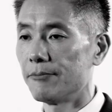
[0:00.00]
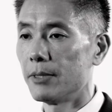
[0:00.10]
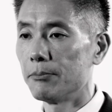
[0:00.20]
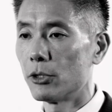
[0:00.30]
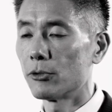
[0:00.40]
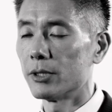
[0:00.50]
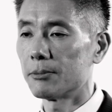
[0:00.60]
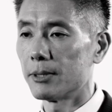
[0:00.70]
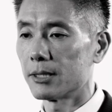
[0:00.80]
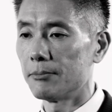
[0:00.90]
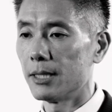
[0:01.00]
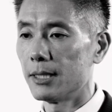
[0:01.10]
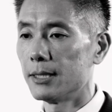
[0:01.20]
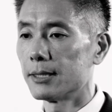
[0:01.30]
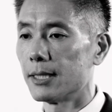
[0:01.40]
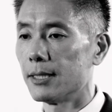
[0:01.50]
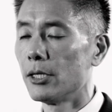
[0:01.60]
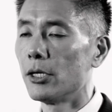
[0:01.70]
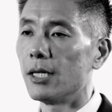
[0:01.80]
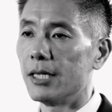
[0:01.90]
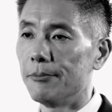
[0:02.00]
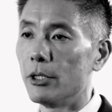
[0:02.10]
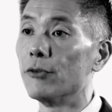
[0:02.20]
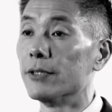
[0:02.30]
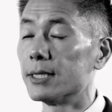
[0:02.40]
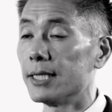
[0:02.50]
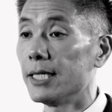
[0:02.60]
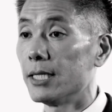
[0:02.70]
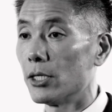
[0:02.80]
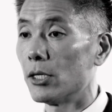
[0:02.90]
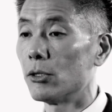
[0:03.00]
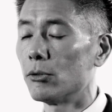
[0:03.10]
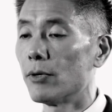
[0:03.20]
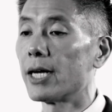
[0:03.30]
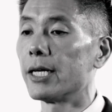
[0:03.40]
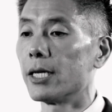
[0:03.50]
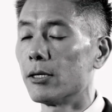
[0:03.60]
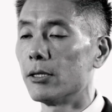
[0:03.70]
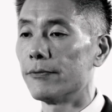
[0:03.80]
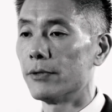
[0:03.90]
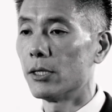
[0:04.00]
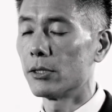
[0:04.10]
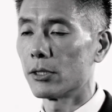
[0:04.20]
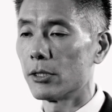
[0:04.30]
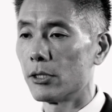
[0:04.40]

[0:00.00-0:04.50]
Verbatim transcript: give me more responsibilities and let me oversee the whole running of the Hong Kong